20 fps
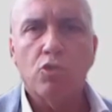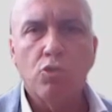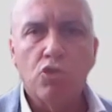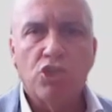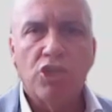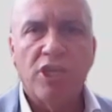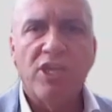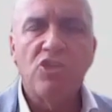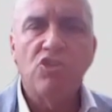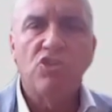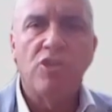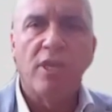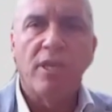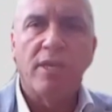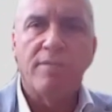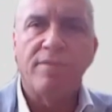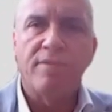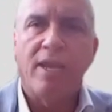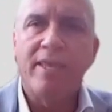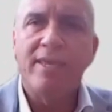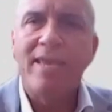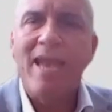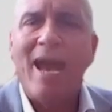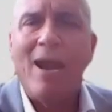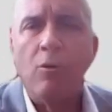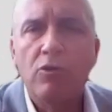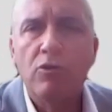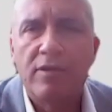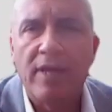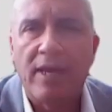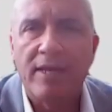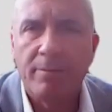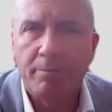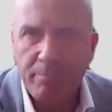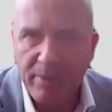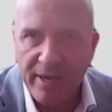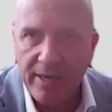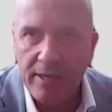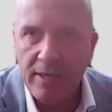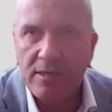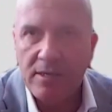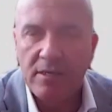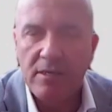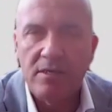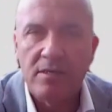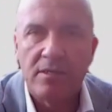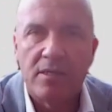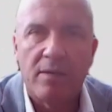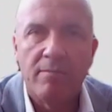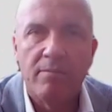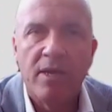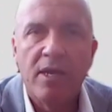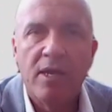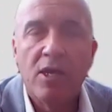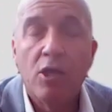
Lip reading: change the layout and picking system